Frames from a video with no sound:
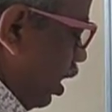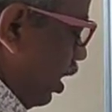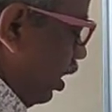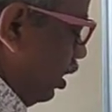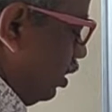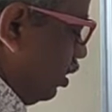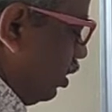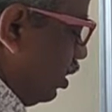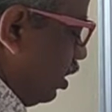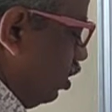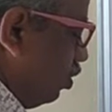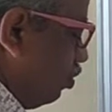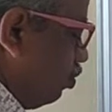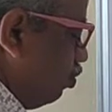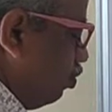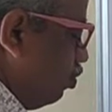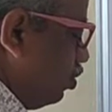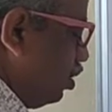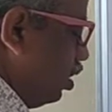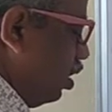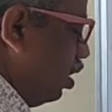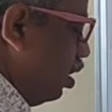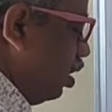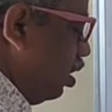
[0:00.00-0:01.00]
x tends to
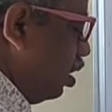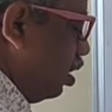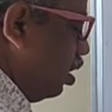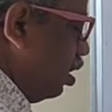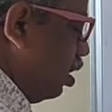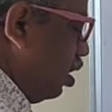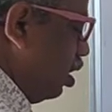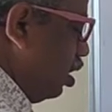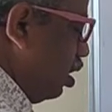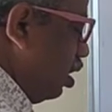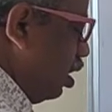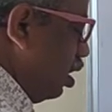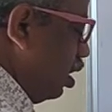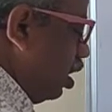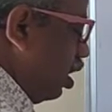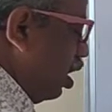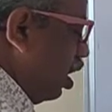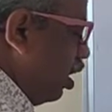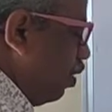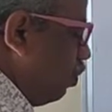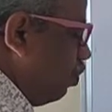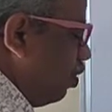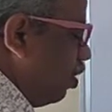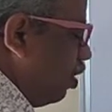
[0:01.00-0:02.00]
c,
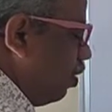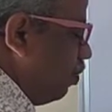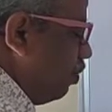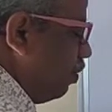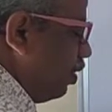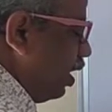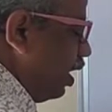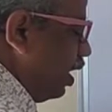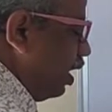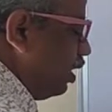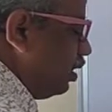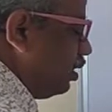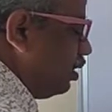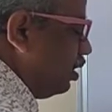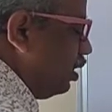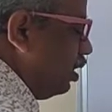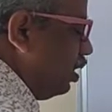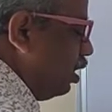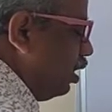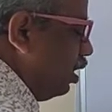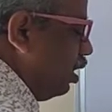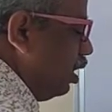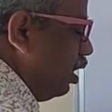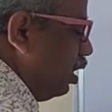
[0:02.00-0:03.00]
f of x
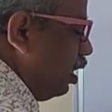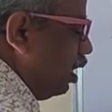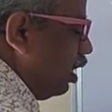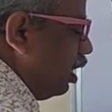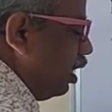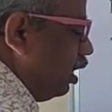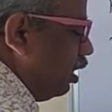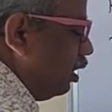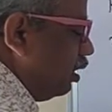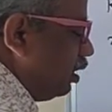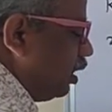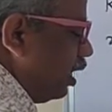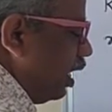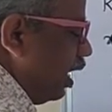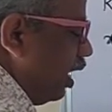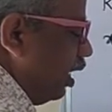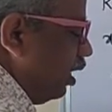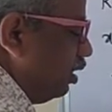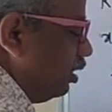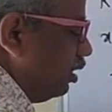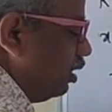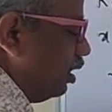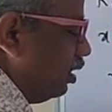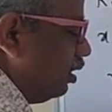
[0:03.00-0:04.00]
is
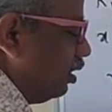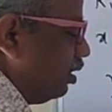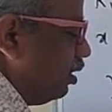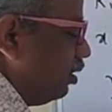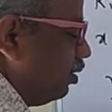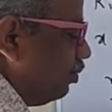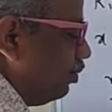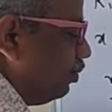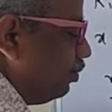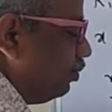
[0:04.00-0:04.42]
exist